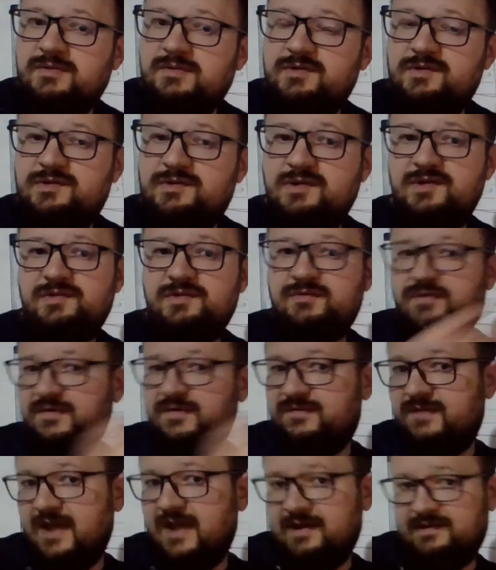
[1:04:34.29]
It's just
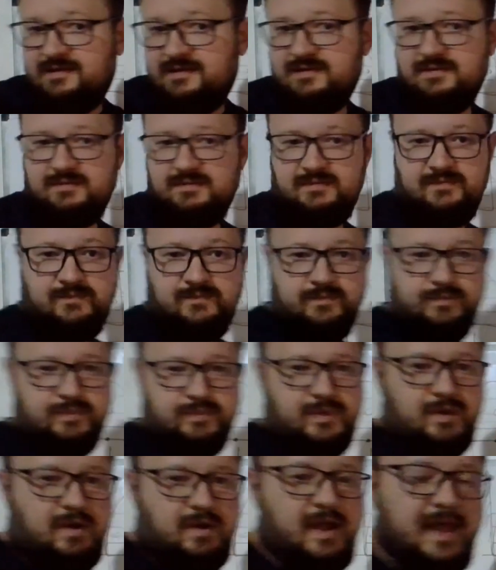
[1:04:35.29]
reflected,
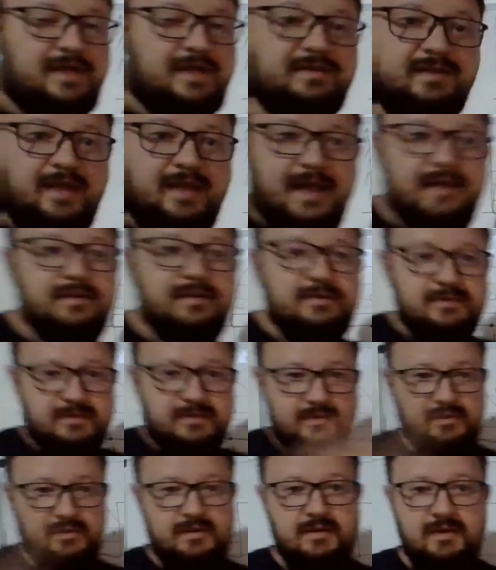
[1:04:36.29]
and
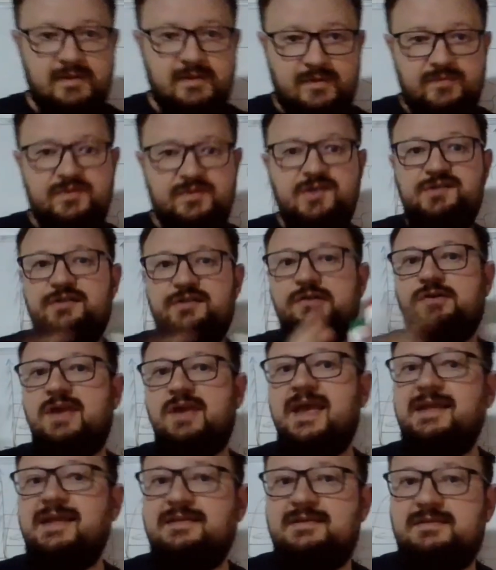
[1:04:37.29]

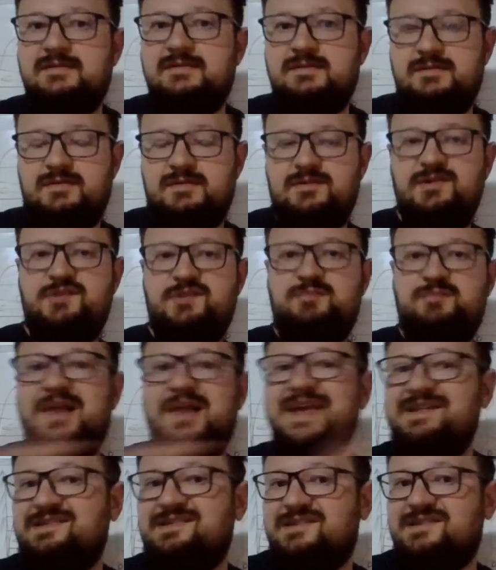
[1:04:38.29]
dislocated,
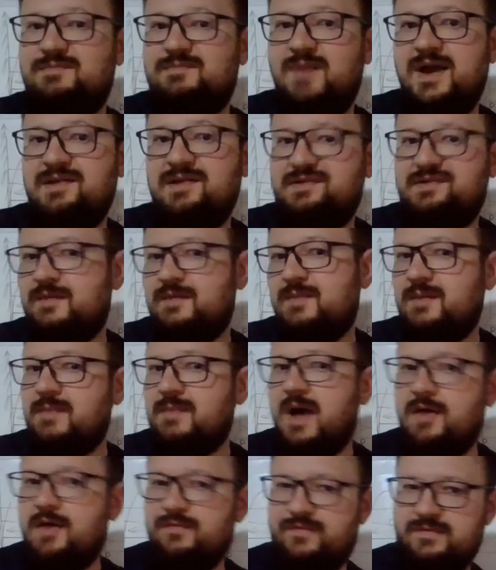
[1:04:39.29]
displaced by some
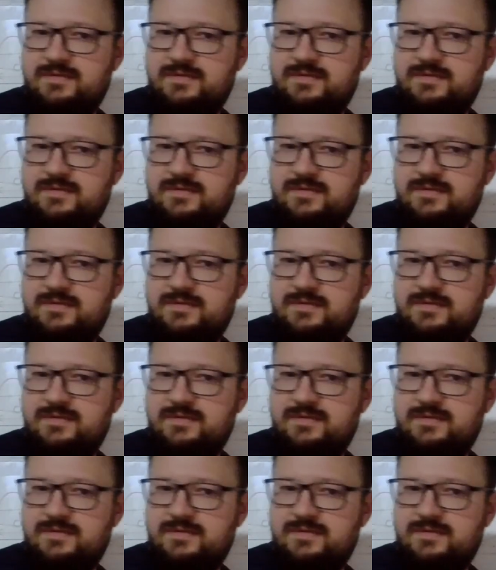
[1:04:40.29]
amount.